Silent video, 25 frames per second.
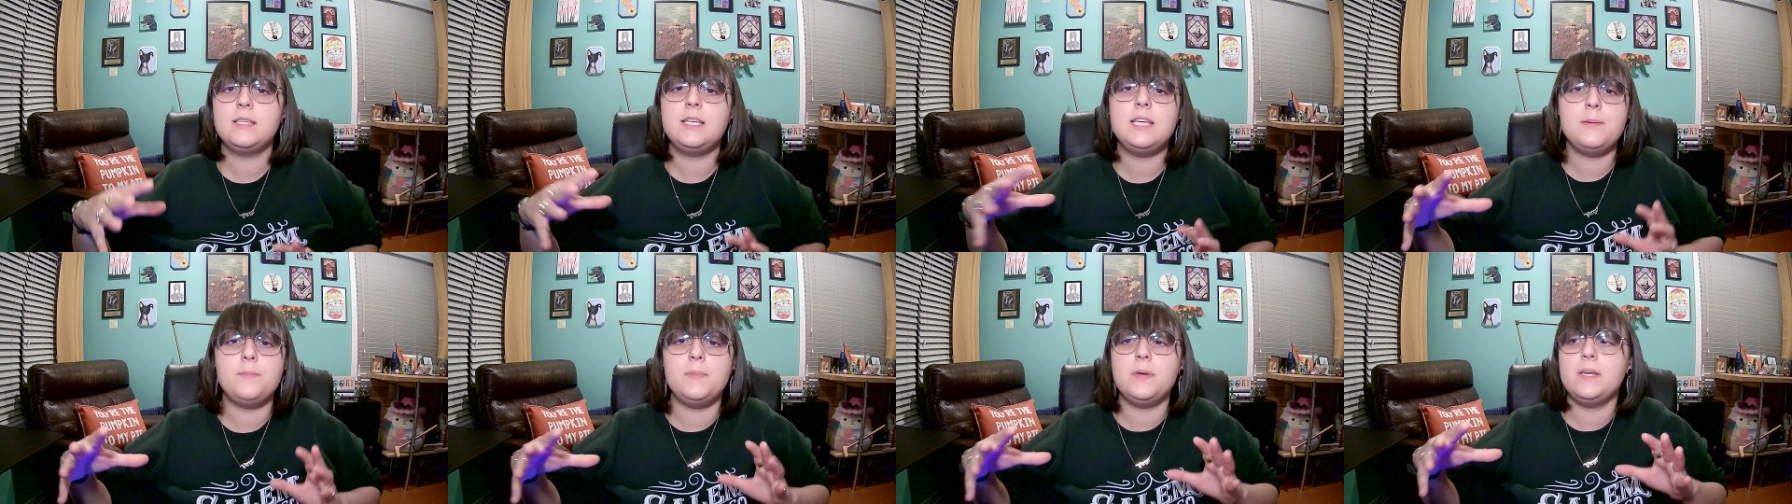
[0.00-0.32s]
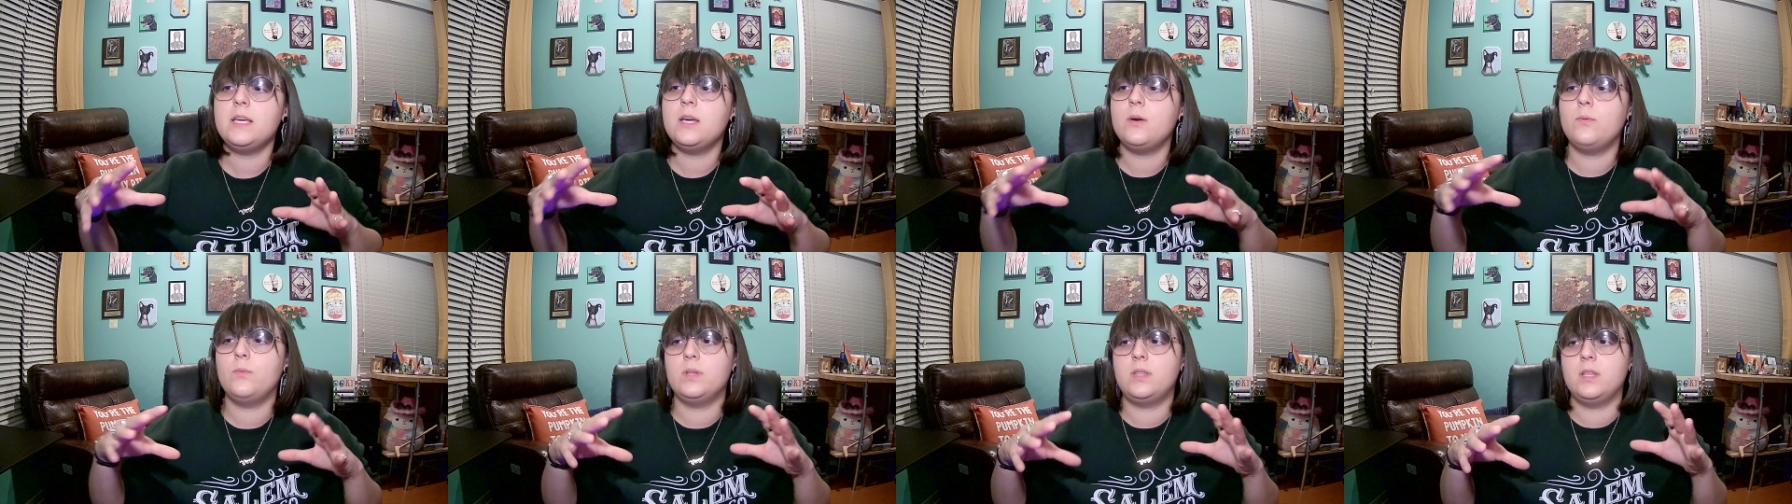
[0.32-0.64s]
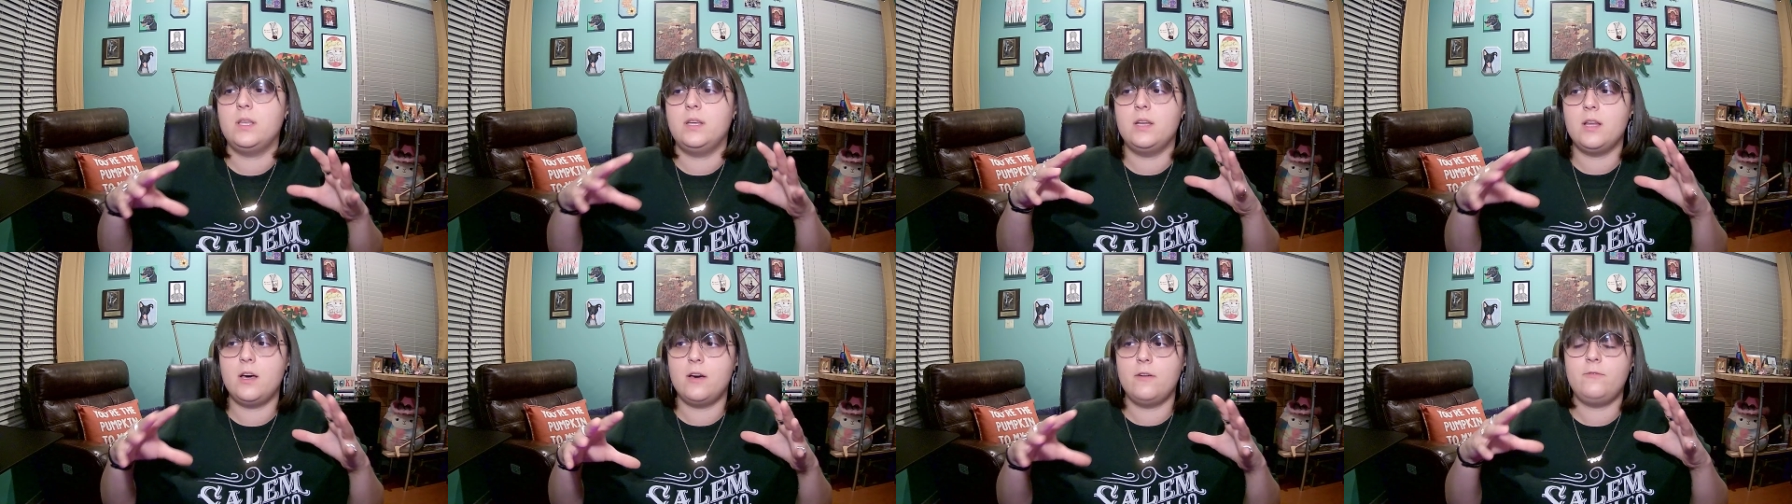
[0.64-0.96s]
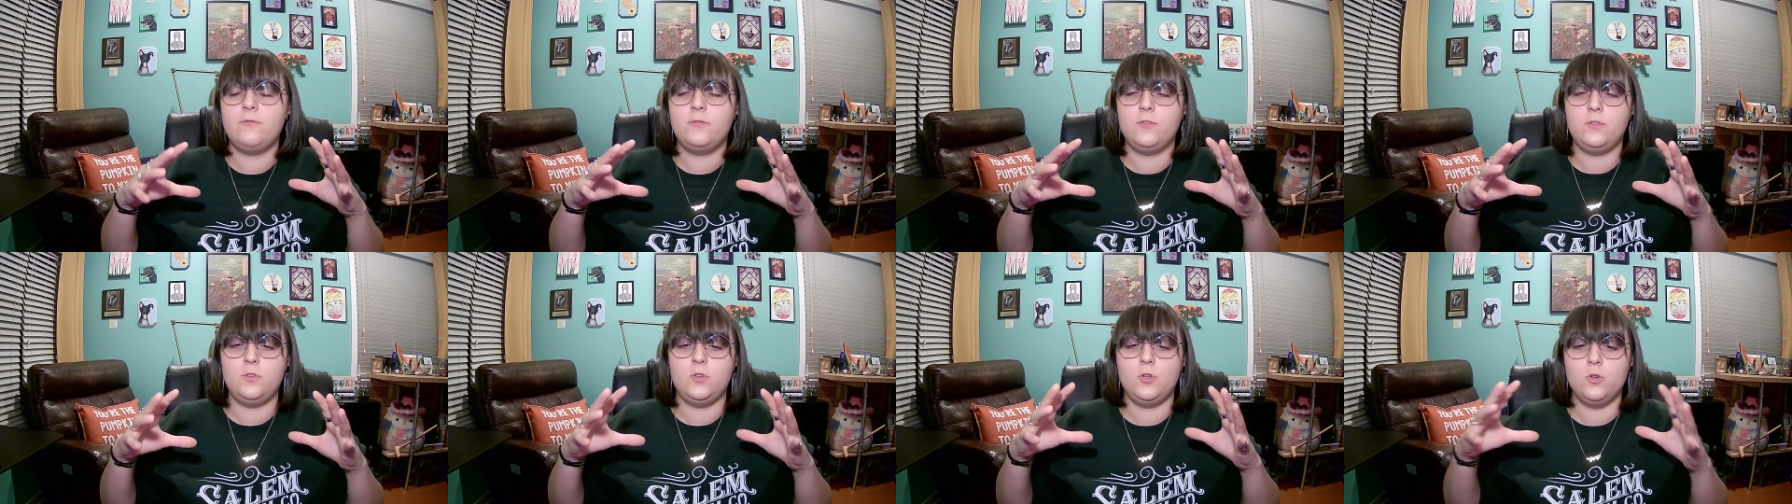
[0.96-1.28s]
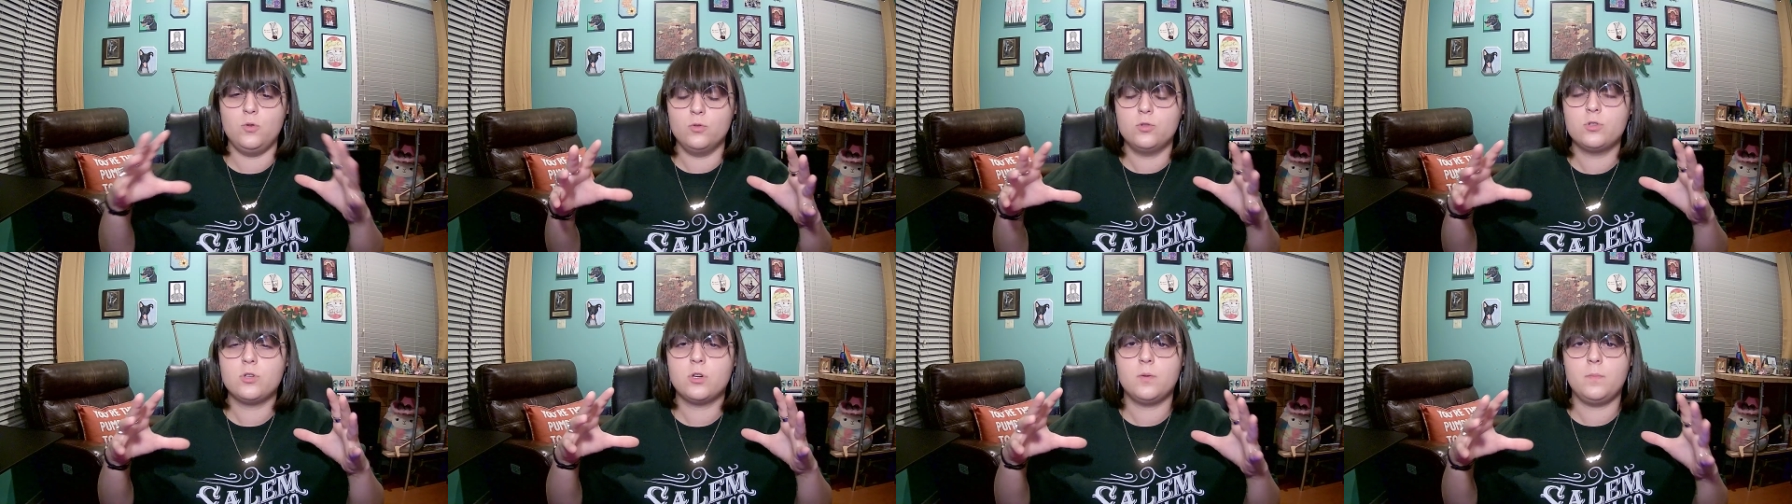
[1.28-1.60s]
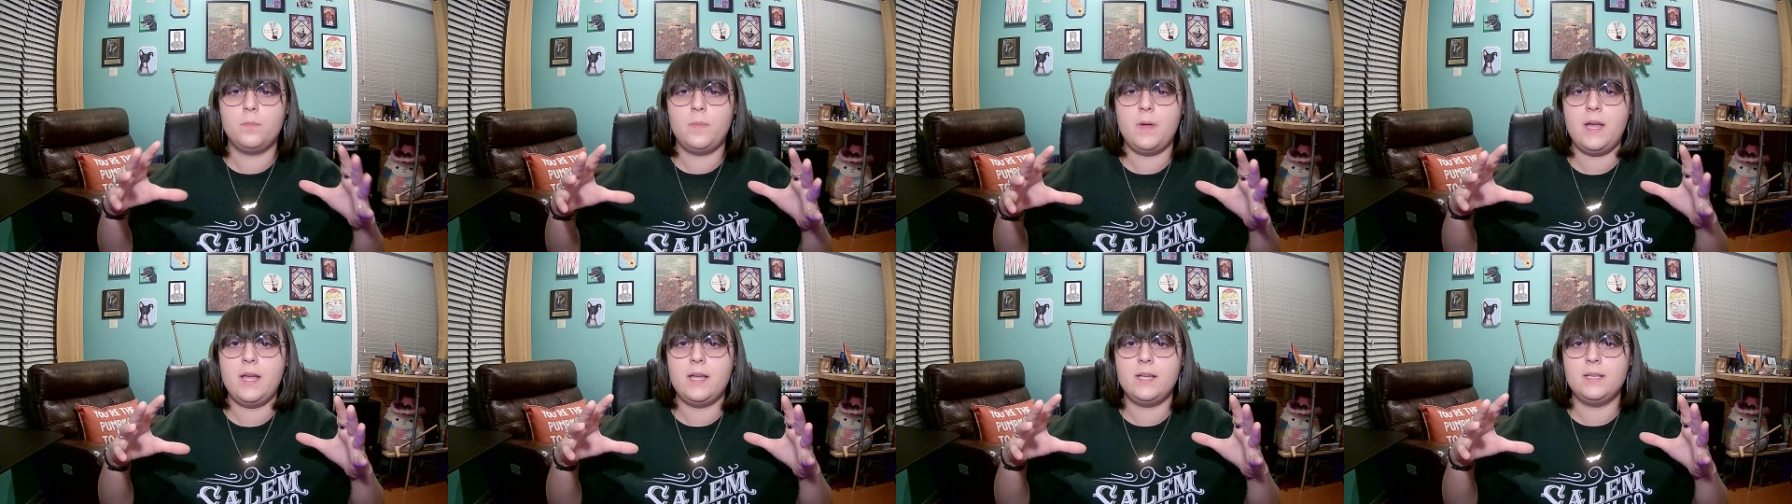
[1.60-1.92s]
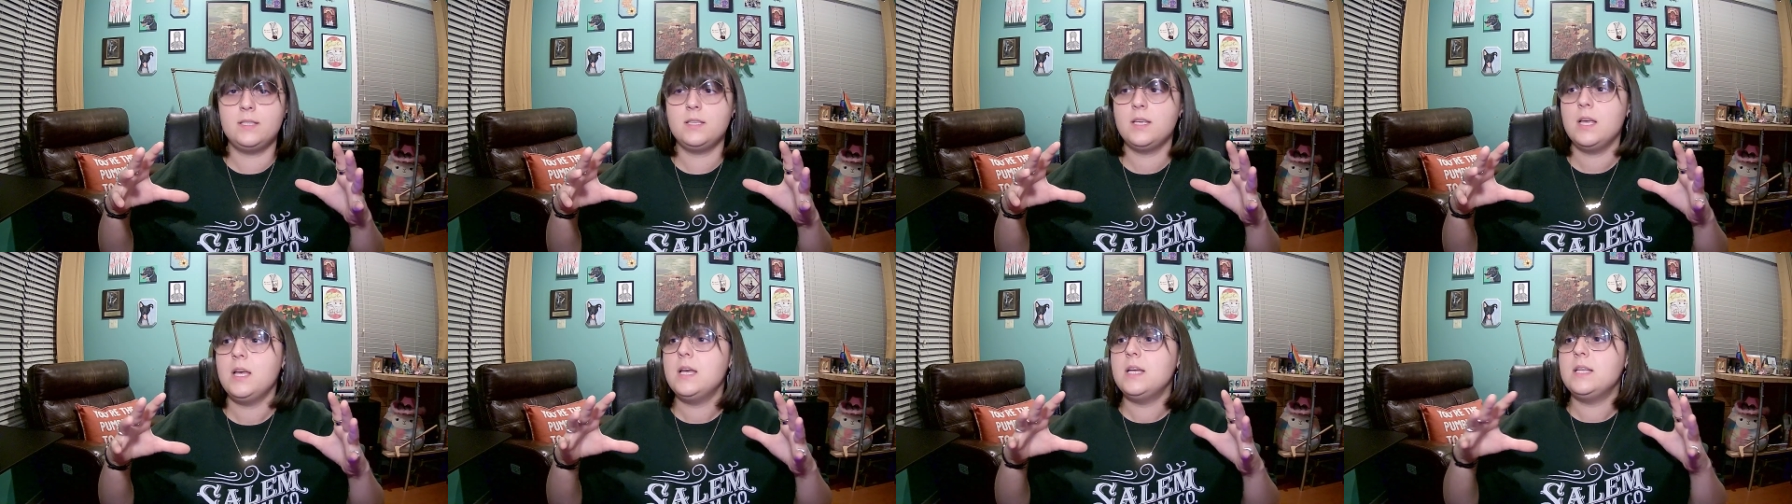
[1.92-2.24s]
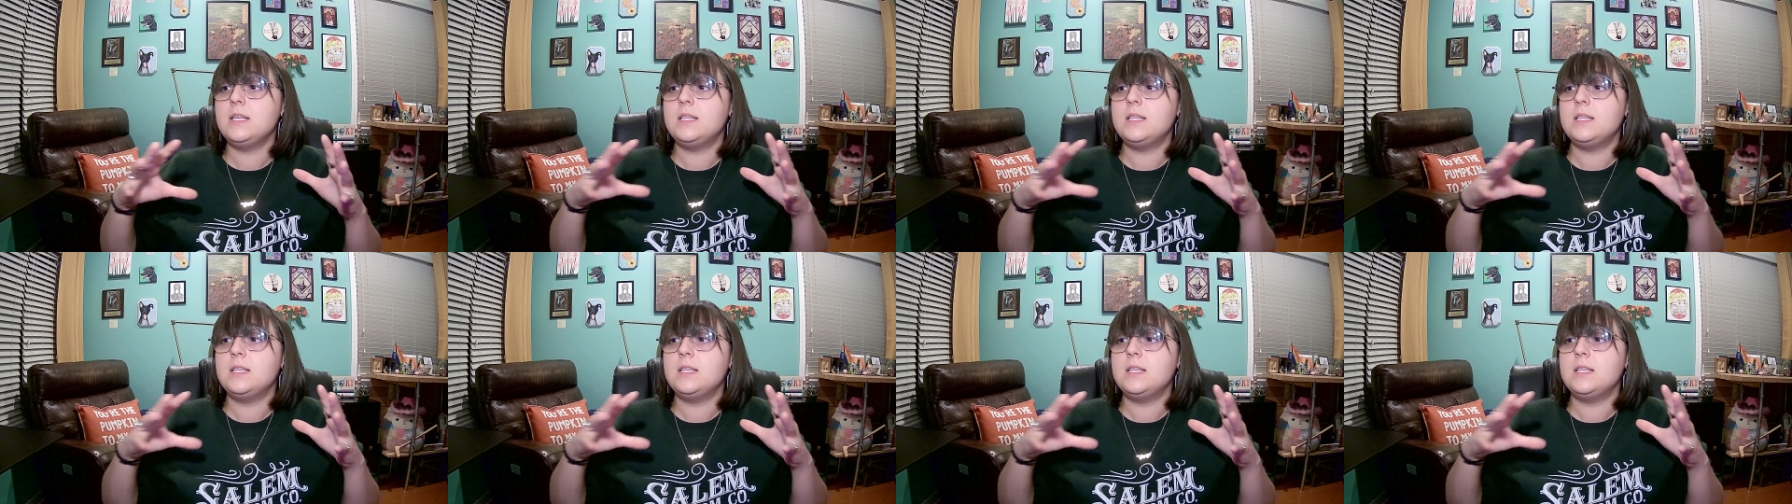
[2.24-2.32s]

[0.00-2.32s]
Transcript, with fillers: keeping it with enough user base